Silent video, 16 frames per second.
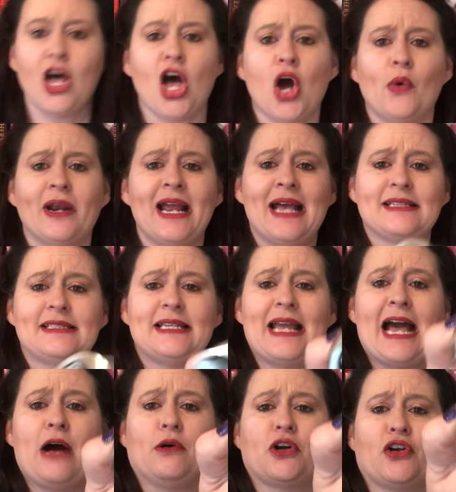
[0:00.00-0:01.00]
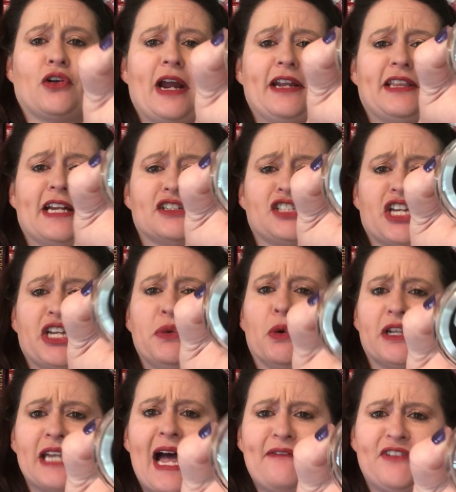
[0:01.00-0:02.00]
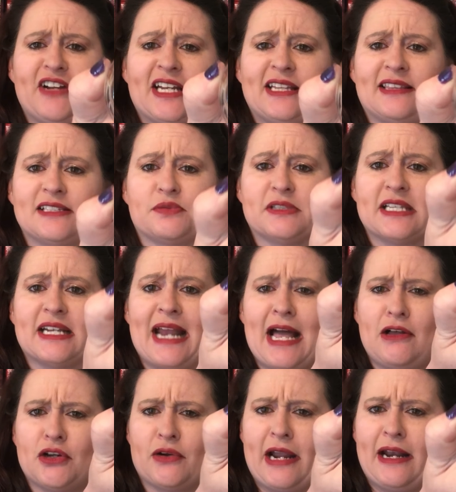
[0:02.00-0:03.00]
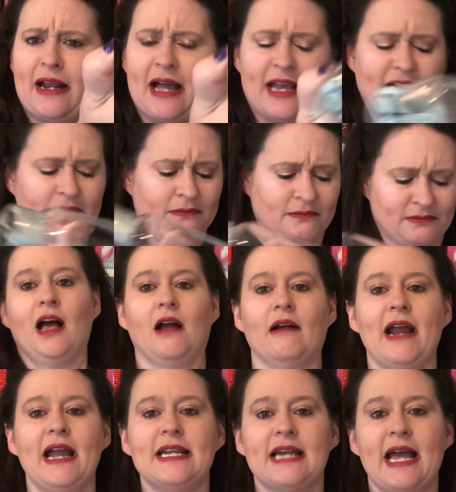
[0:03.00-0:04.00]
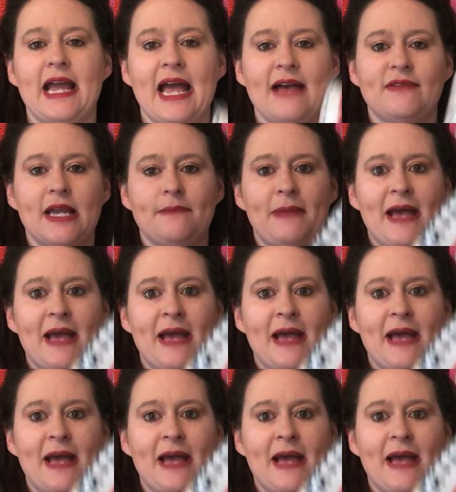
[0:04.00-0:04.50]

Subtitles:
Oh, and it has the Owlcrate there, so you will not forget this was an Owlcrate item. All right, I have a